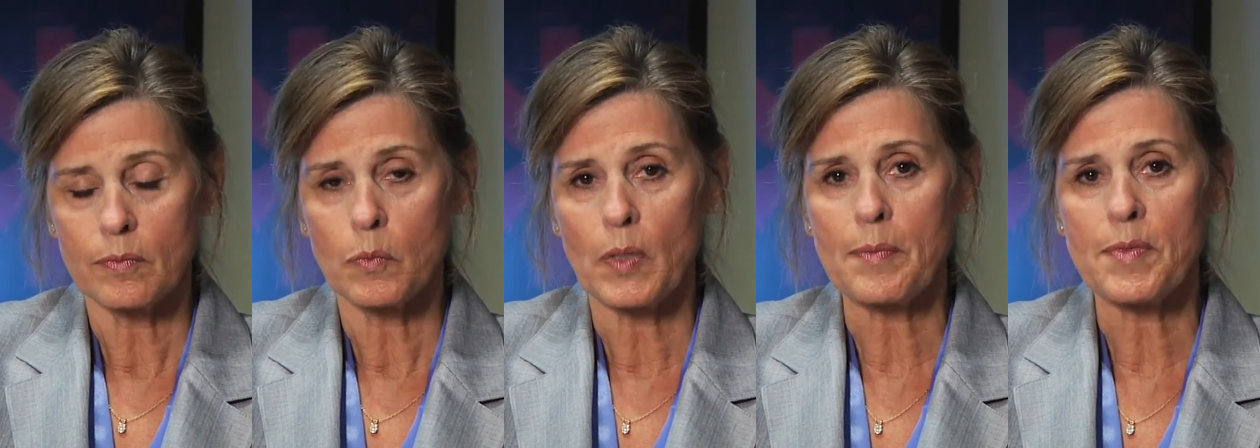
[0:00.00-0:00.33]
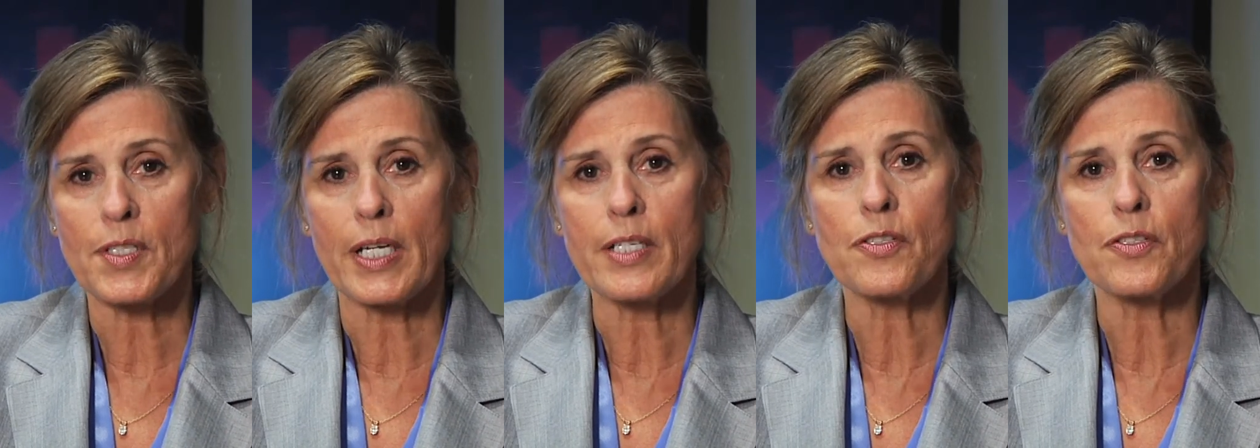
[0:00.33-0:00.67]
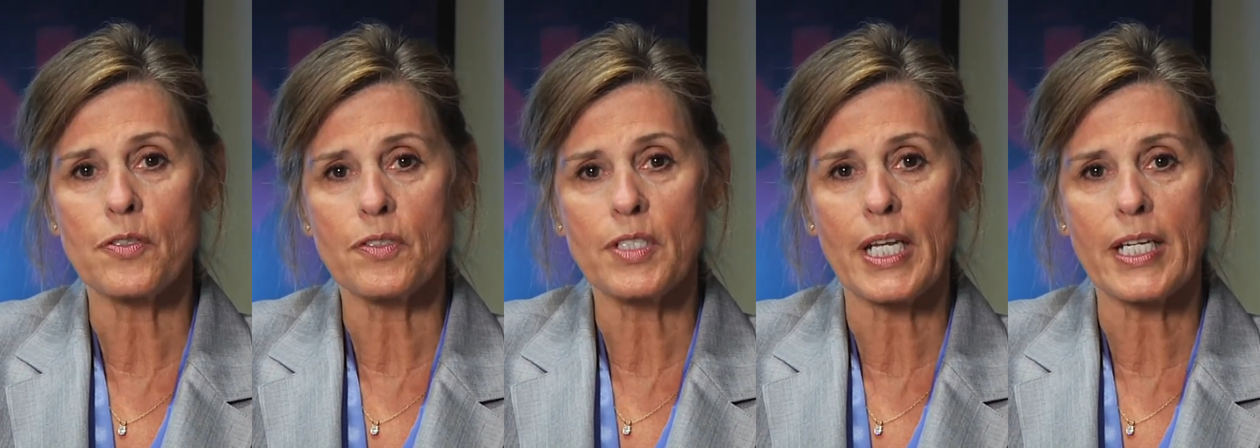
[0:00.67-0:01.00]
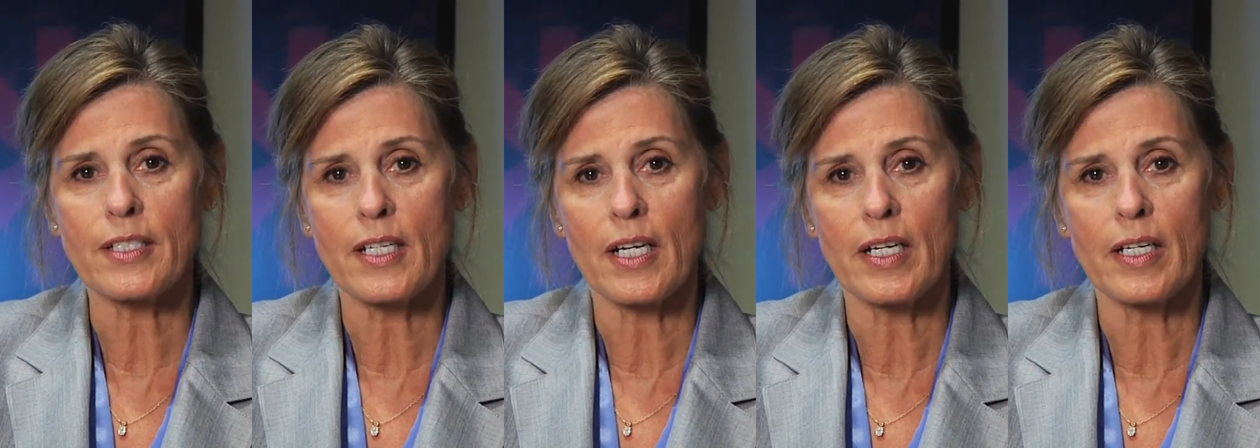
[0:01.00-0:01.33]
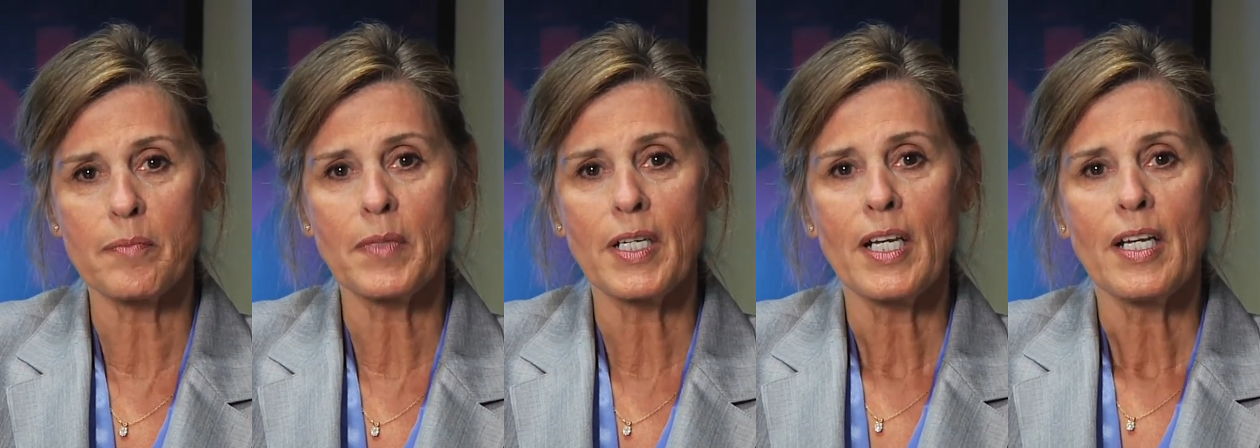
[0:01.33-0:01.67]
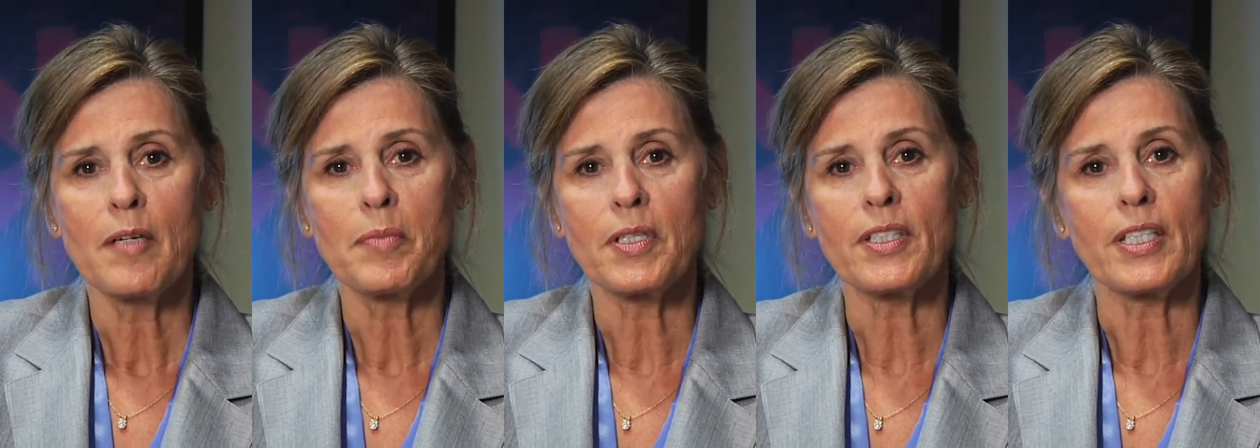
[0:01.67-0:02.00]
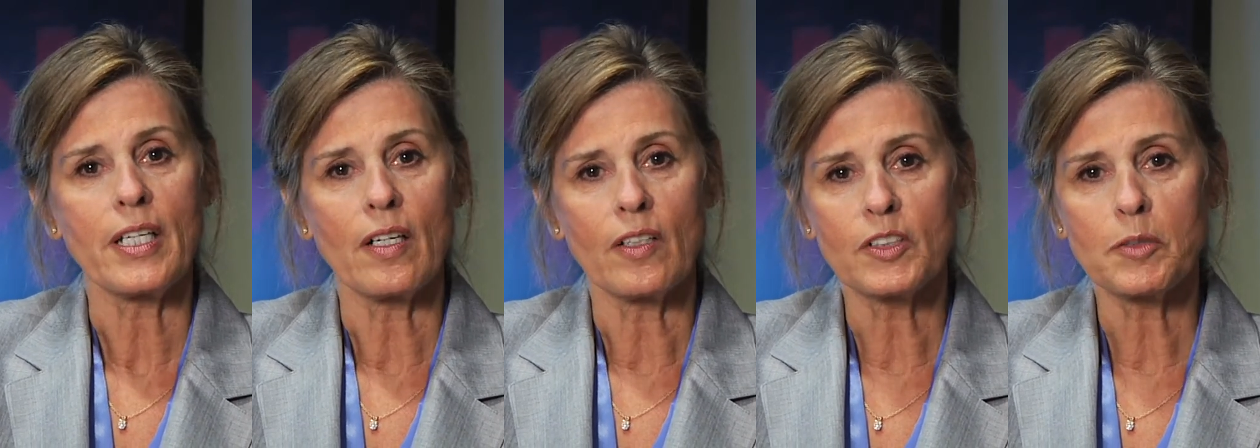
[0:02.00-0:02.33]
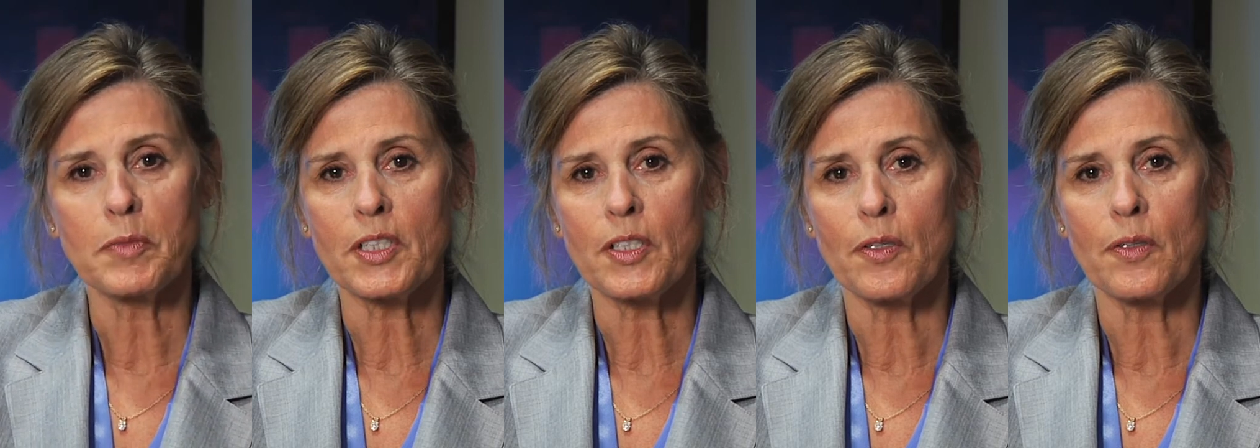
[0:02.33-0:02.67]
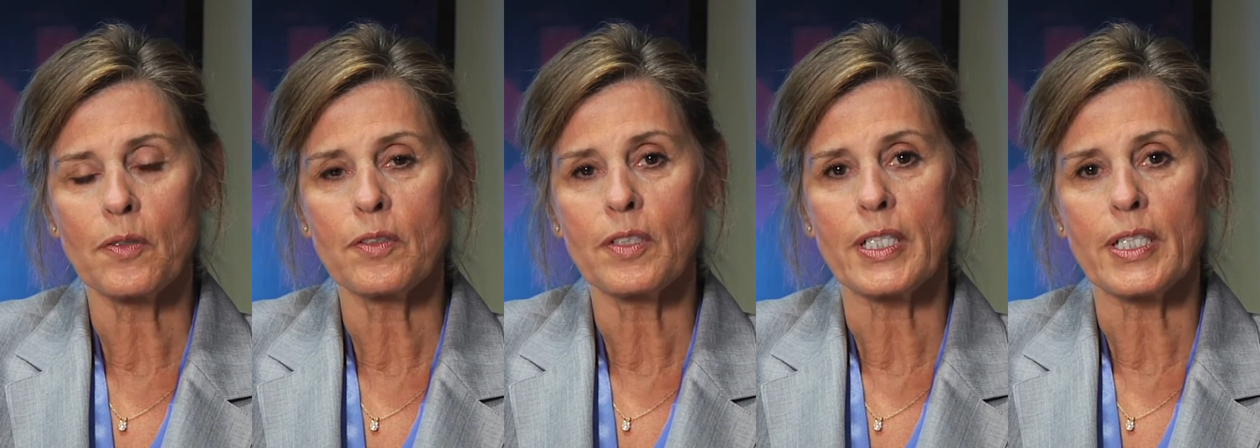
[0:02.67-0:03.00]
Websites do take time, but the ultimate goal